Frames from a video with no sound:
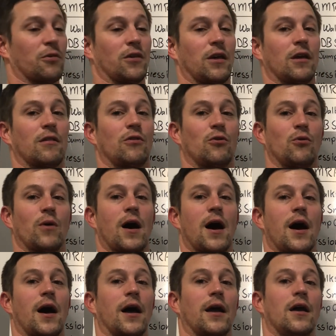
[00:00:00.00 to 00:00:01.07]
get too
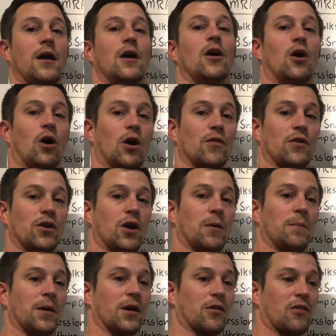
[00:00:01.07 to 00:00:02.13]
high on the
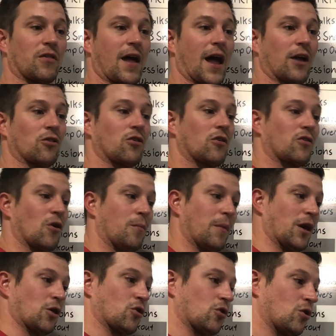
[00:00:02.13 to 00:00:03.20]
dumbbell snatch. So
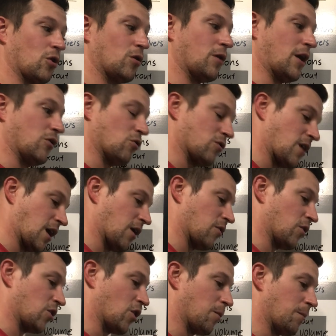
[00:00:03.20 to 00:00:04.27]
make sure as you're taking the
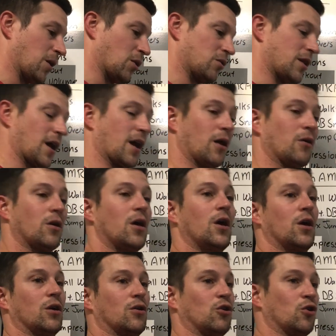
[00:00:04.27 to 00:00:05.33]
dumbbell down,
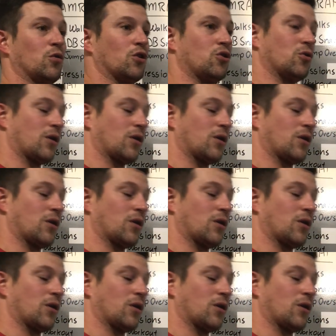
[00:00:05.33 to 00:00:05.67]
do what you